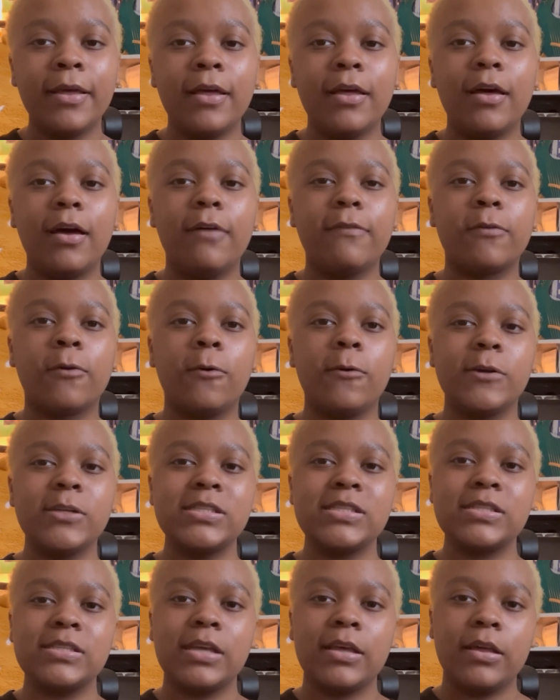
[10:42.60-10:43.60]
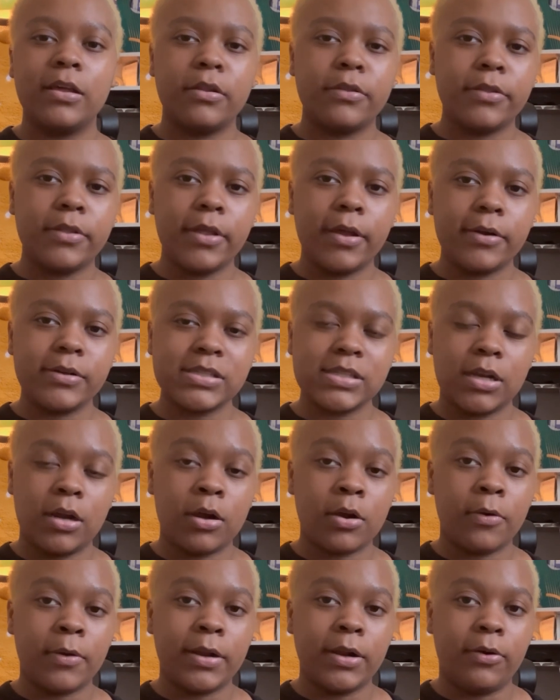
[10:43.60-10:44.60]
Of course, there's an
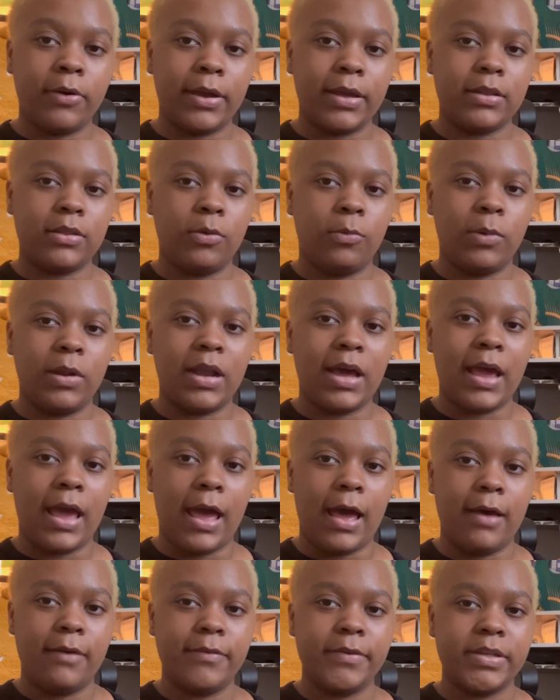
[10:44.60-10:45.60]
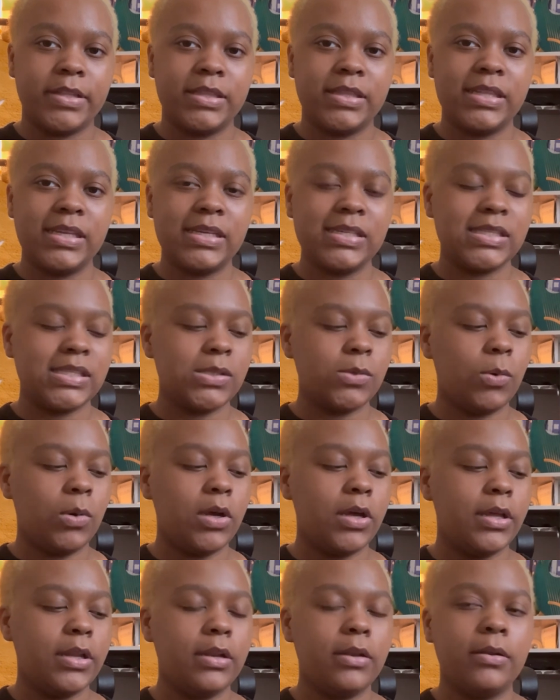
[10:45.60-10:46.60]
ocarina like the one I have. This
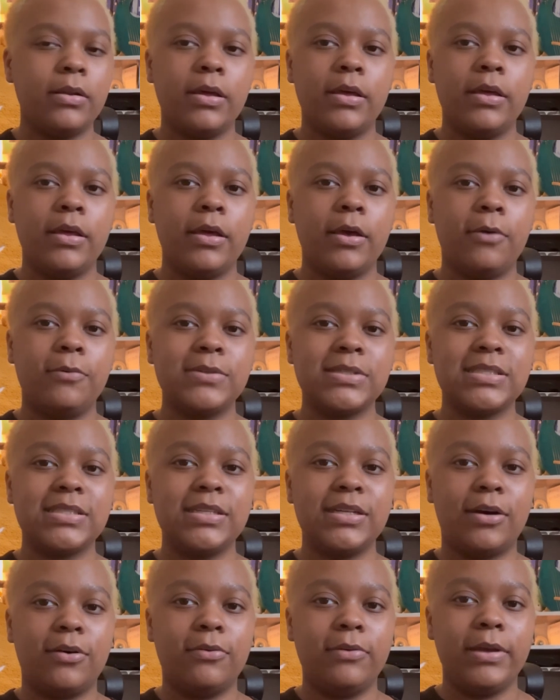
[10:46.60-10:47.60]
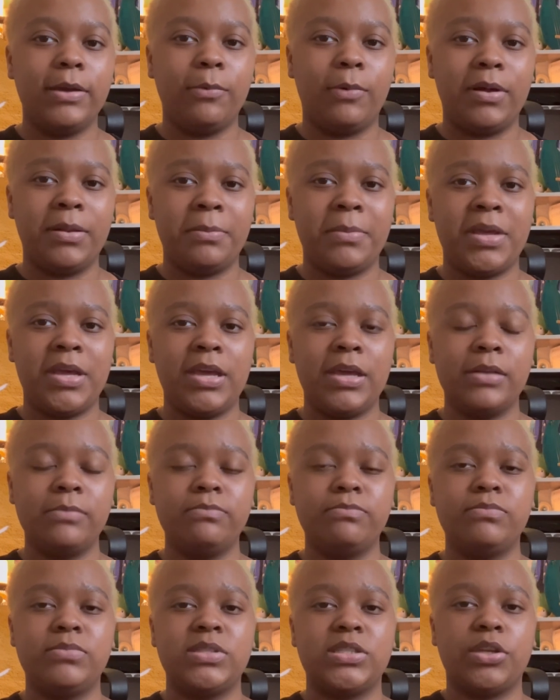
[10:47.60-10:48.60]
one was the only one made,
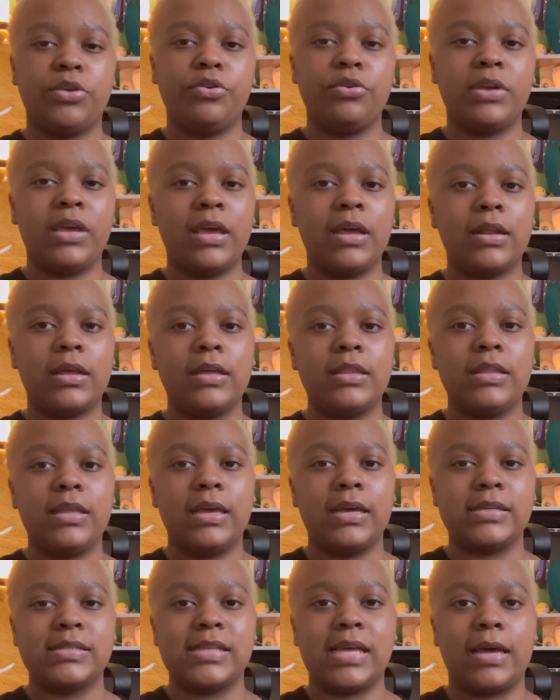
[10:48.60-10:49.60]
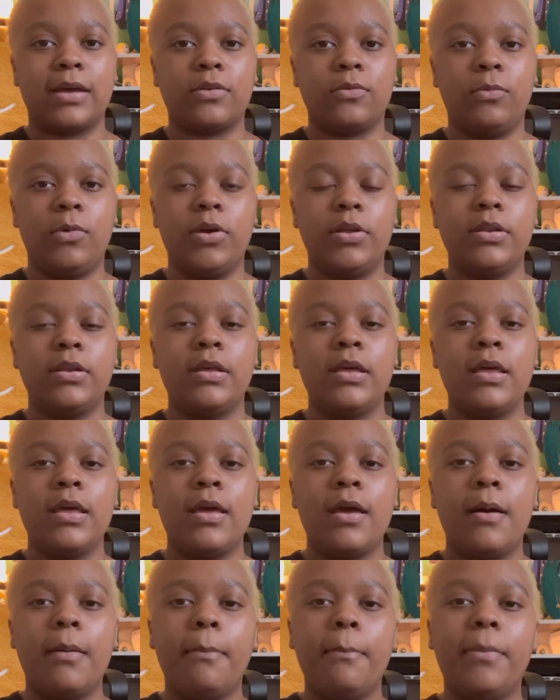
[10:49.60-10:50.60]
so you can't get the exact one.
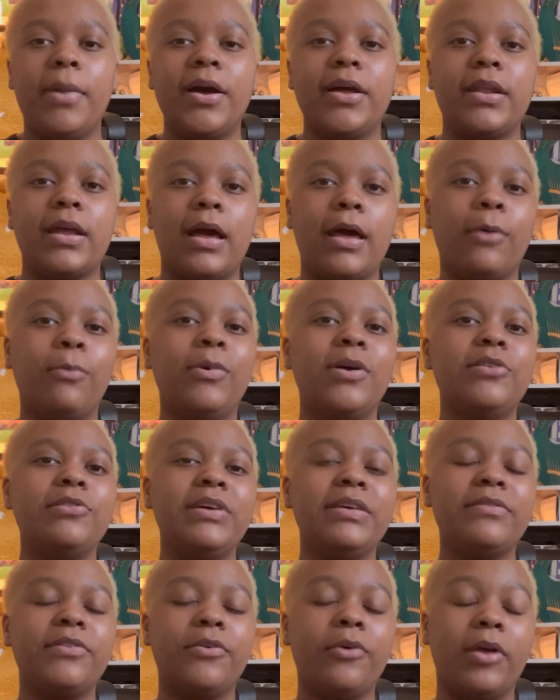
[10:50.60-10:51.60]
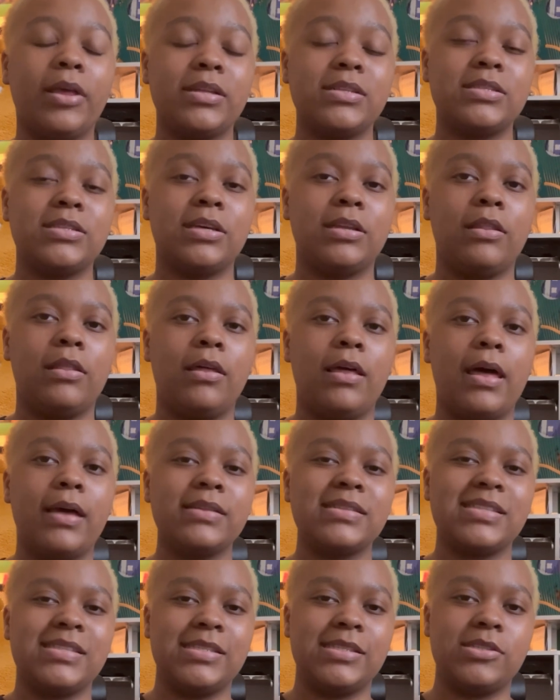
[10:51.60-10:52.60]
But I will leave a link to the
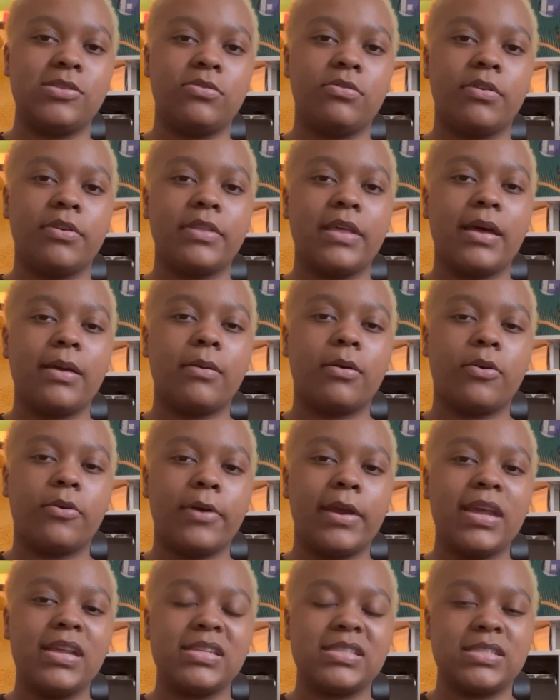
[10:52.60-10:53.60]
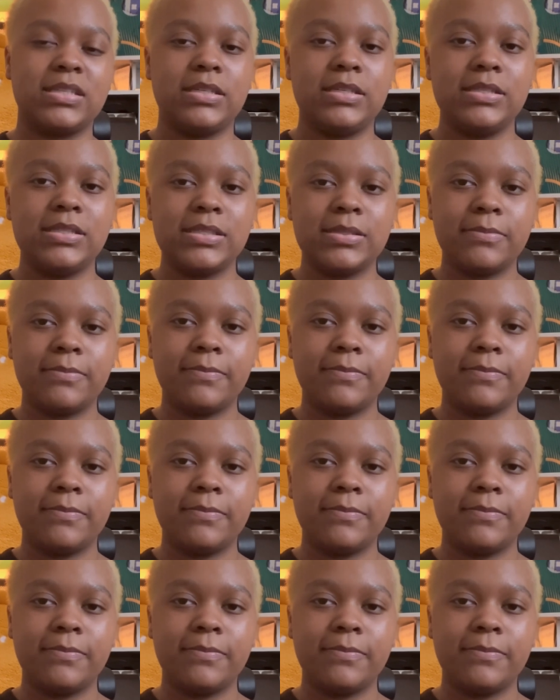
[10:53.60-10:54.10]
Etsy store that creates these,